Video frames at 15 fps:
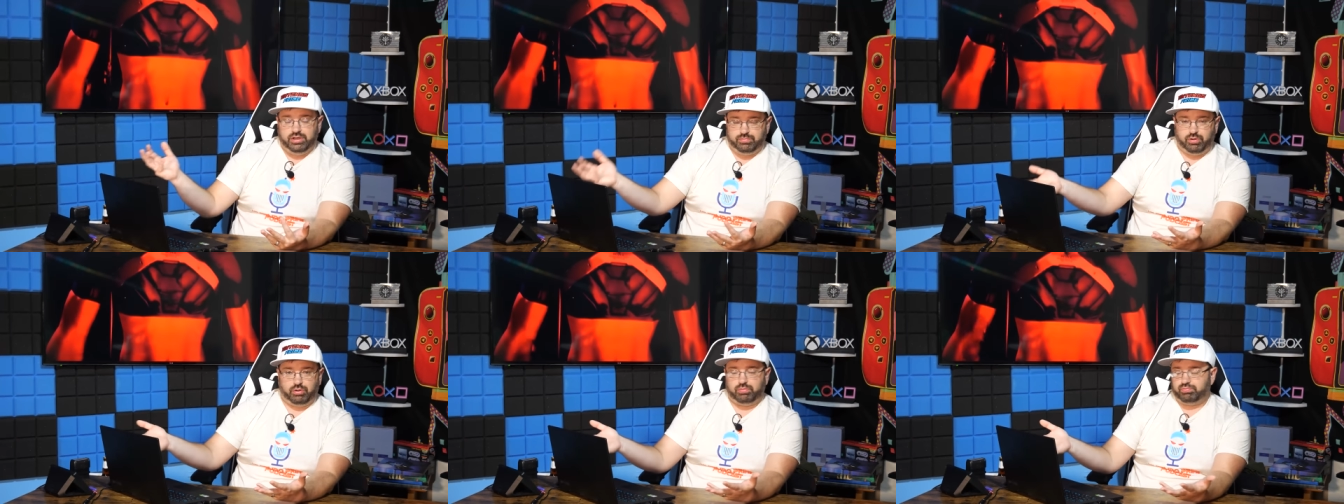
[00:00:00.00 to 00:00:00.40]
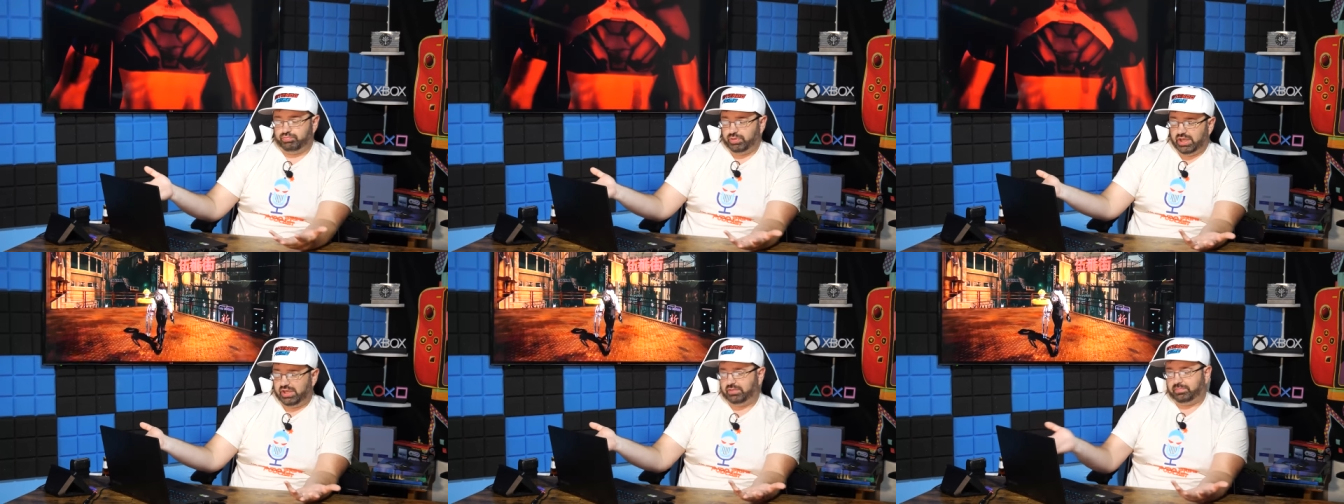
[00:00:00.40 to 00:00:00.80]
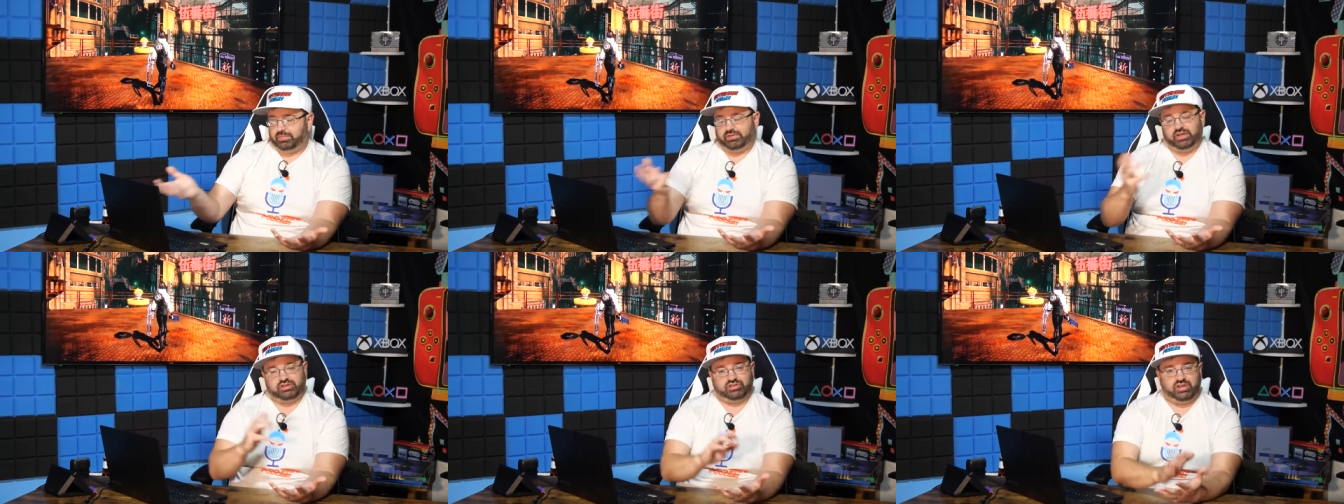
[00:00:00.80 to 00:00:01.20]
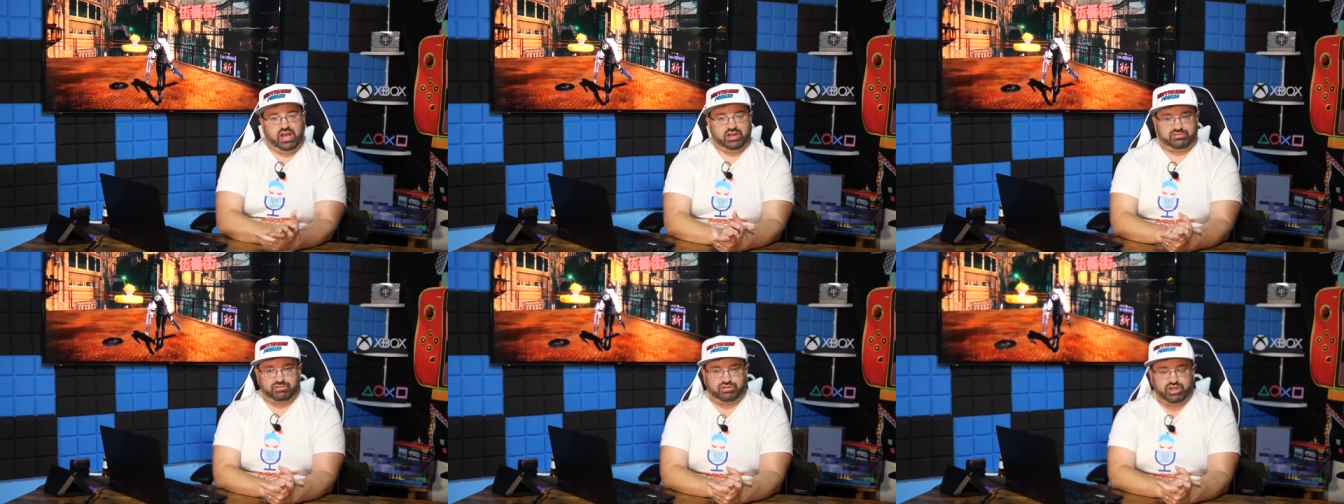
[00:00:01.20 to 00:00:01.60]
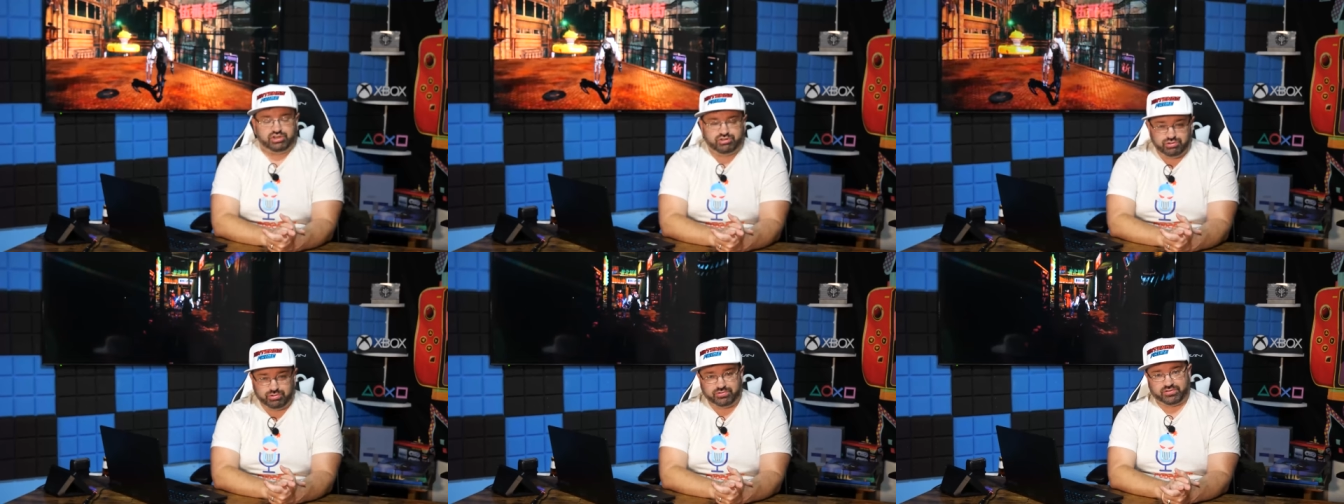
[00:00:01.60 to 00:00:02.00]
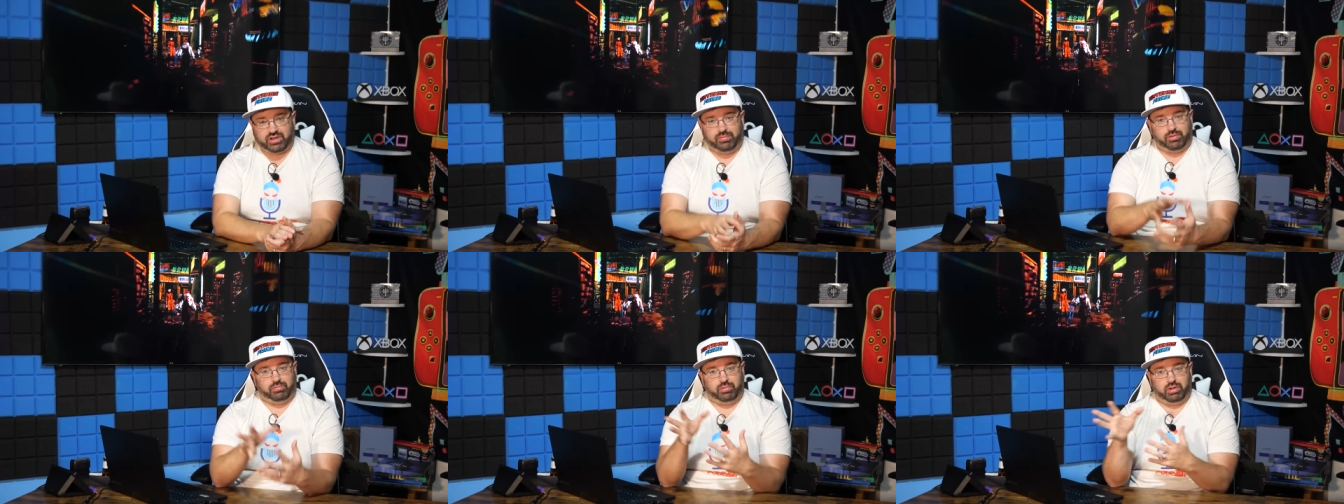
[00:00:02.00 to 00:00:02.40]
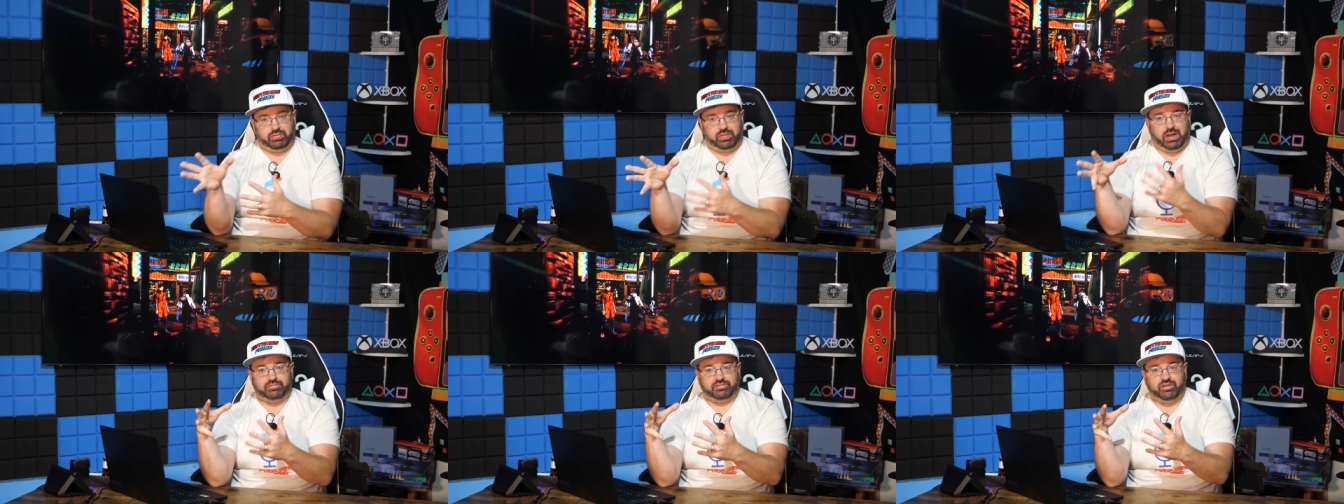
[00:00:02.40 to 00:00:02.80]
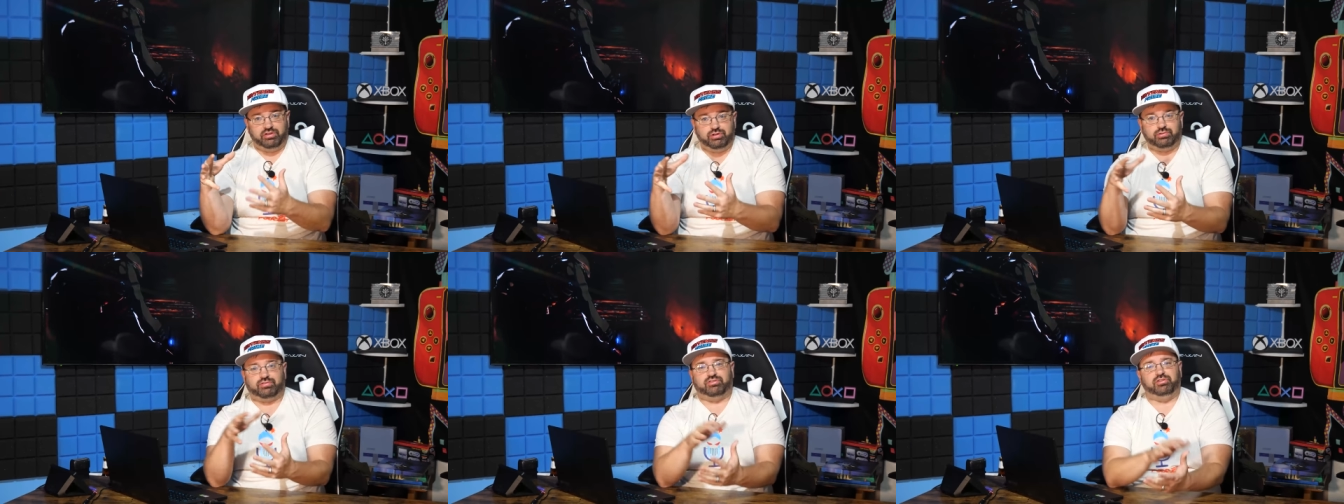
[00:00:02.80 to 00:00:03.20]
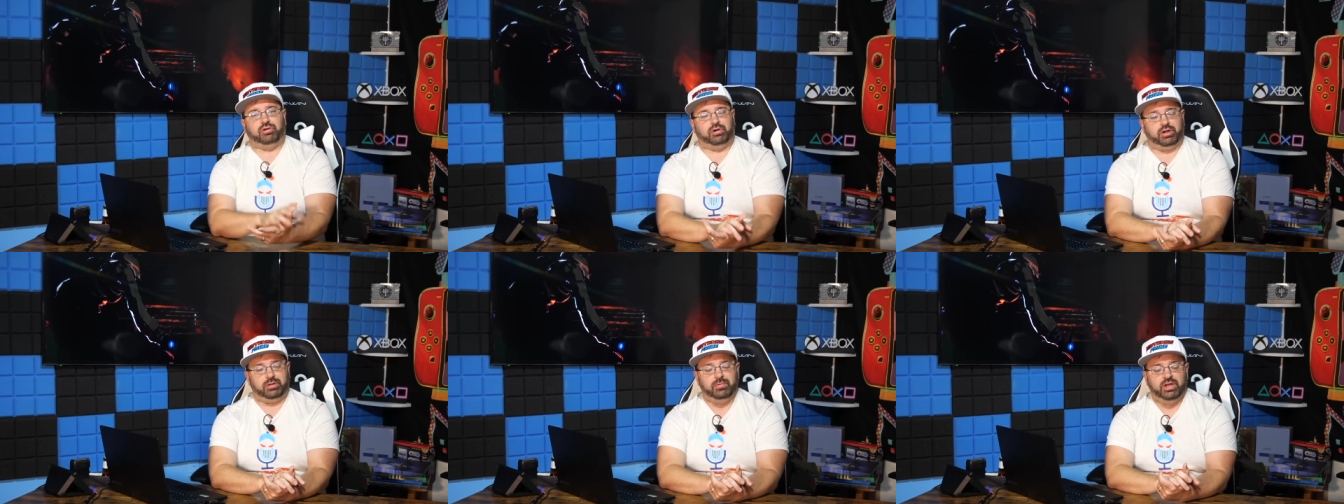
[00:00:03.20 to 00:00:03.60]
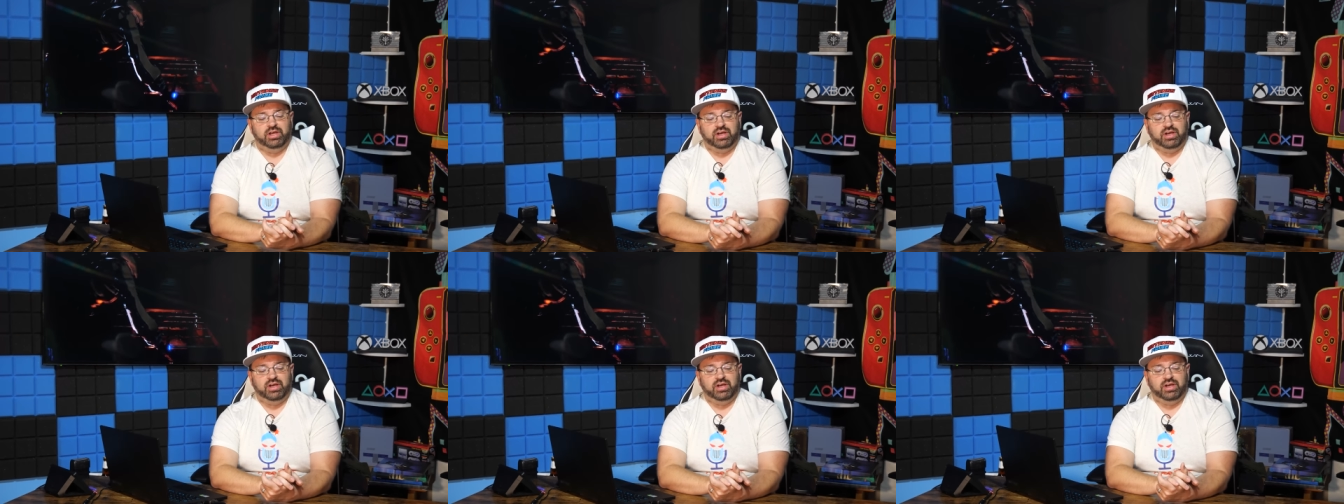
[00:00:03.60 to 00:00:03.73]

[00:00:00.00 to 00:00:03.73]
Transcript: where, hey, potentially Astral Chain two is coming. We, that was a news story.